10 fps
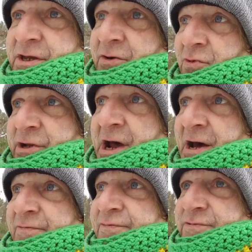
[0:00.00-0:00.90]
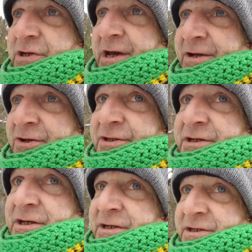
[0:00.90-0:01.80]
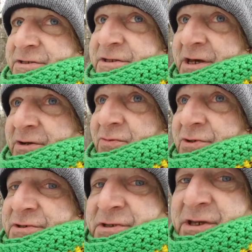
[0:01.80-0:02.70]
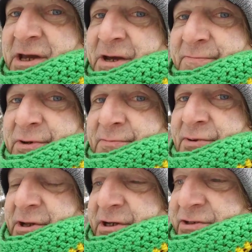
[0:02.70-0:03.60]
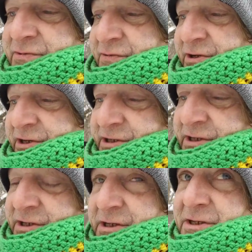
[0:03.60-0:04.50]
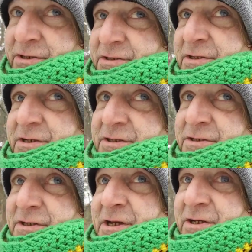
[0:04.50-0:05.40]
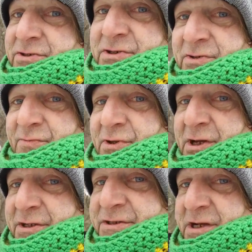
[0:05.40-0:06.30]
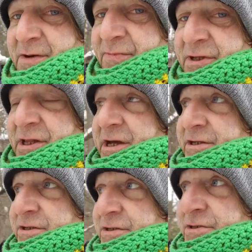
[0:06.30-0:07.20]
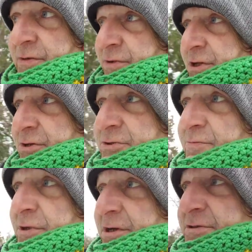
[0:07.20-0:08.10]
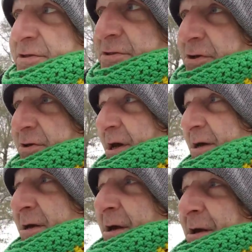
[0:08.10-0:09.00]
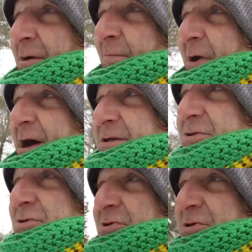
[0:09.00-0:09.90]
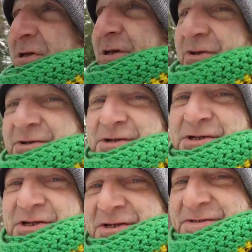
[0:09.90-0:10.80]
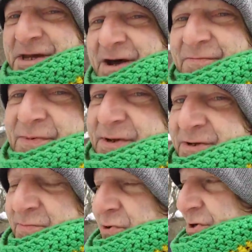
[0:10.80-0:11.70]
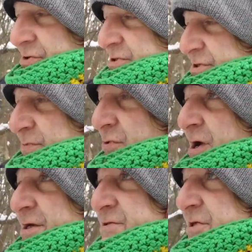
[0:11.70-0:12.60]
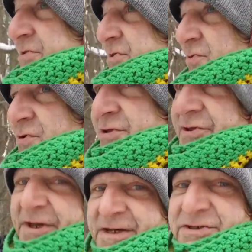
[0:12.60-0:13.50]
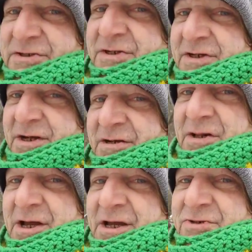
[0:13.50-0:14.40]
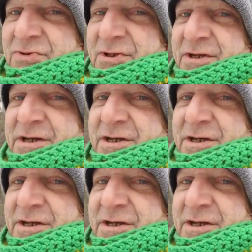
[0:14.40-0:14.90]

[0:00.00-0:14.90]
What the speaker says: what I've channeled in is that it was a camping place for Indians, and it's an ancient place, and I've been led to some of those places. Okay, back to the energies I've been personally processing. What lesson has really